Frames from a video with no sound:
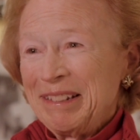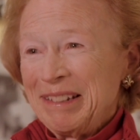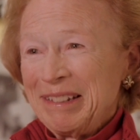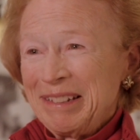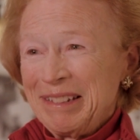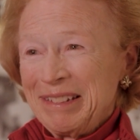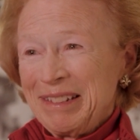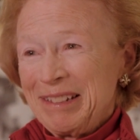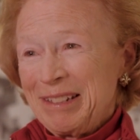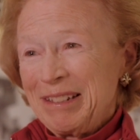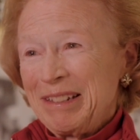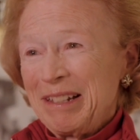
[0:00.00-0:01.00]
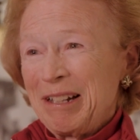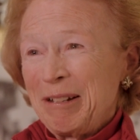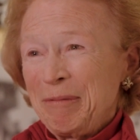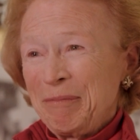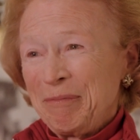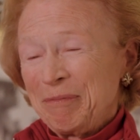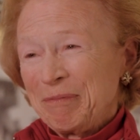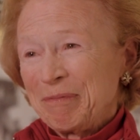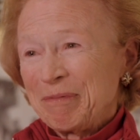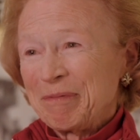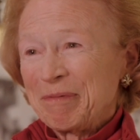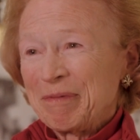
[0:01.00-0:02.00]

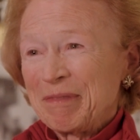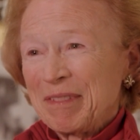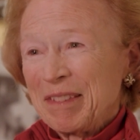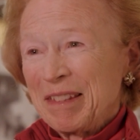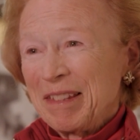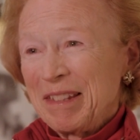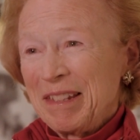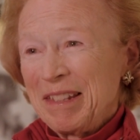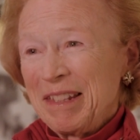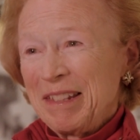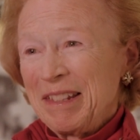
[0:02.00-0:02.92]
Nobody speaks.